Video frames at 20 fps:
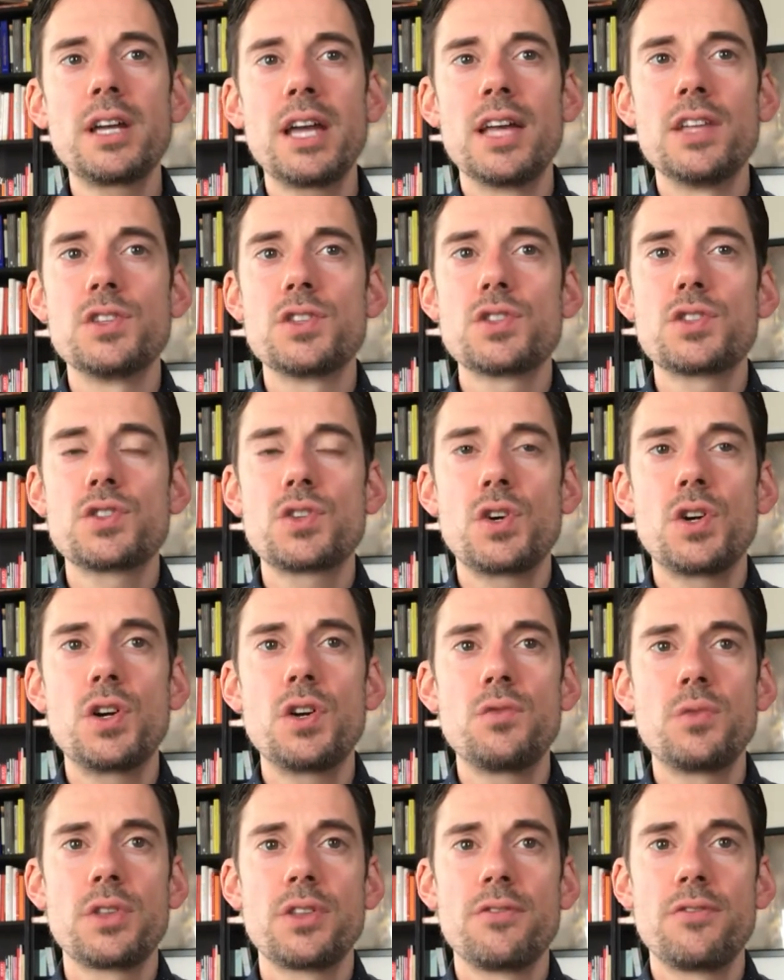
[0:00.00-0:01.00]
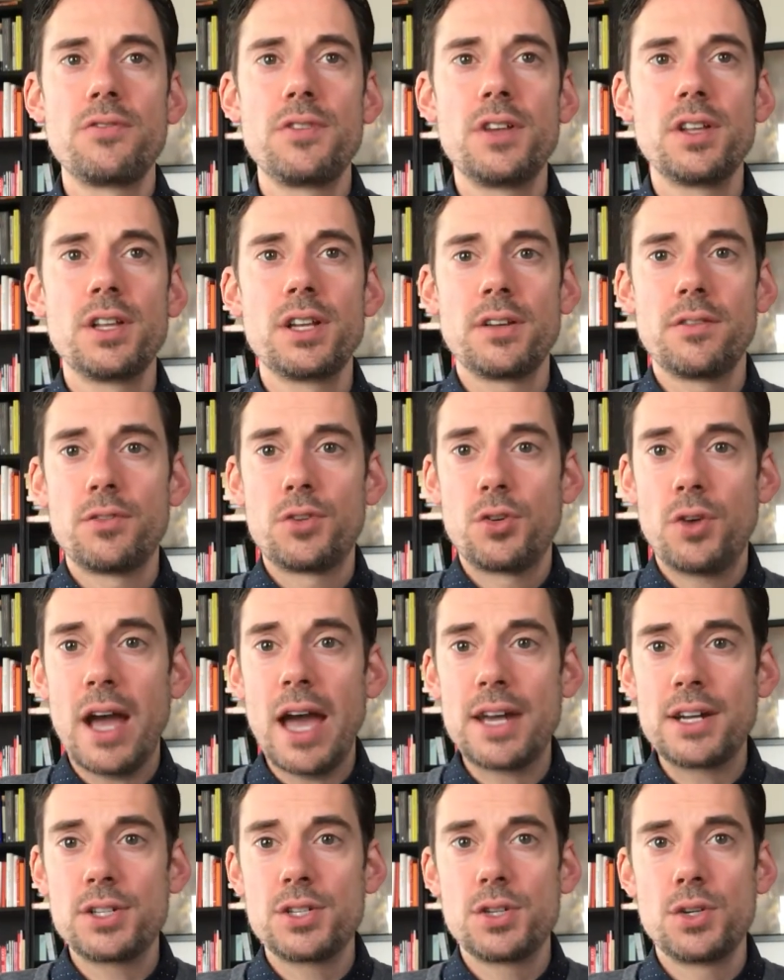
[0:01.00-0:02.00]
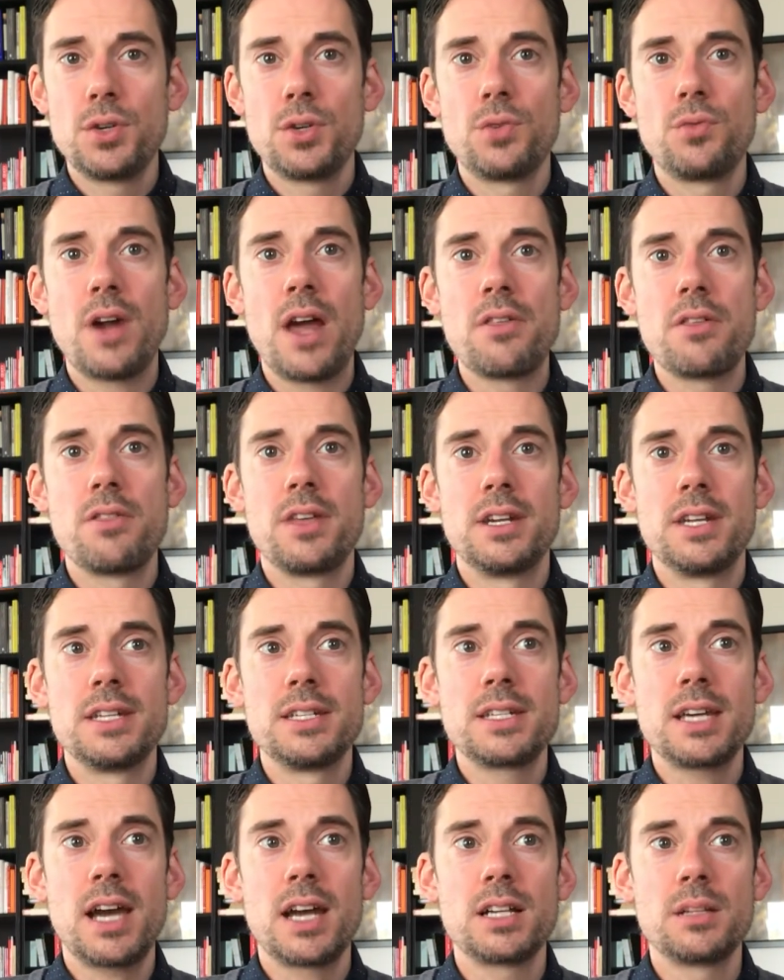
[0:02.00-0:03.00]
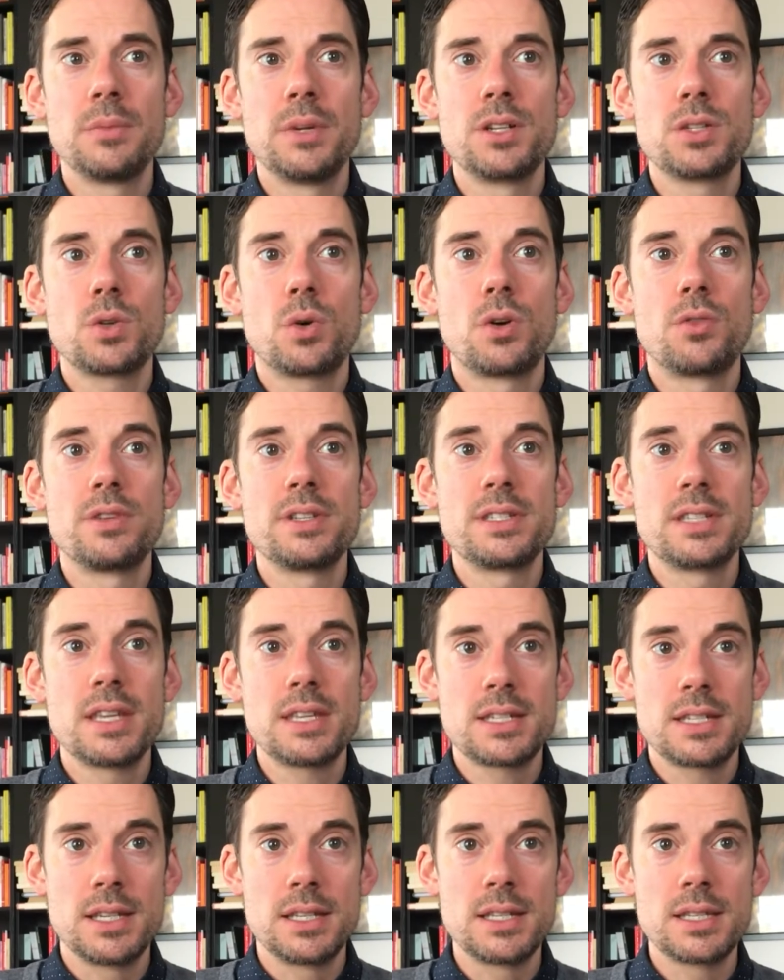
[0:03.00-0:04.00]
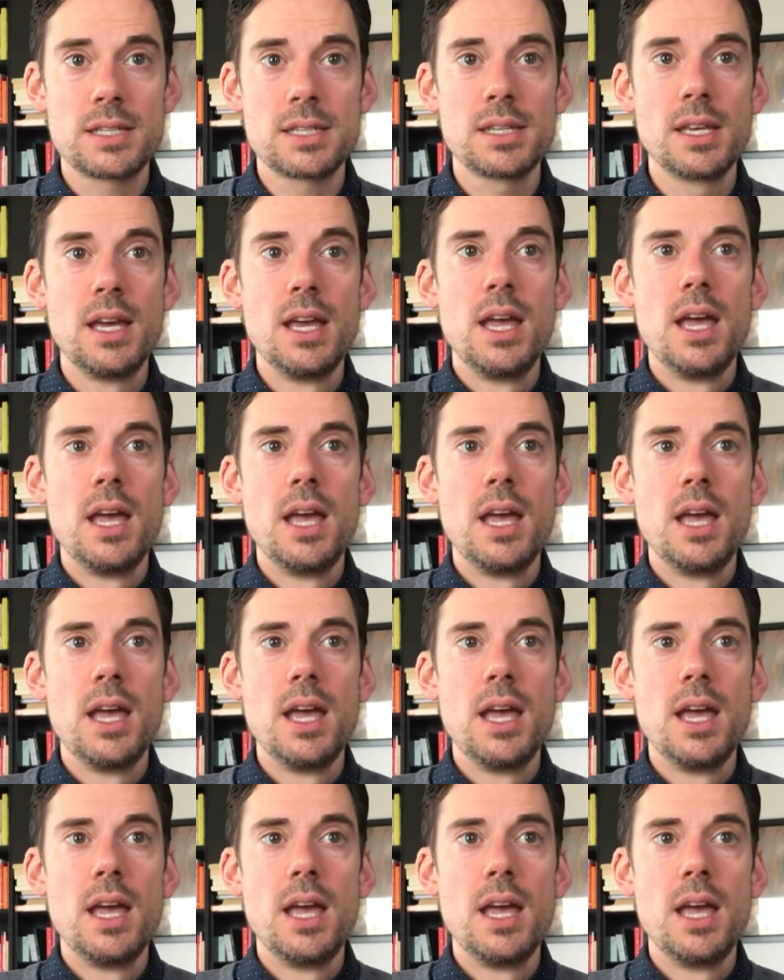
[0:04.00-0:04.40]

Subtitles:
and serve with a feeling of gratitude rather than entitlement or resistance.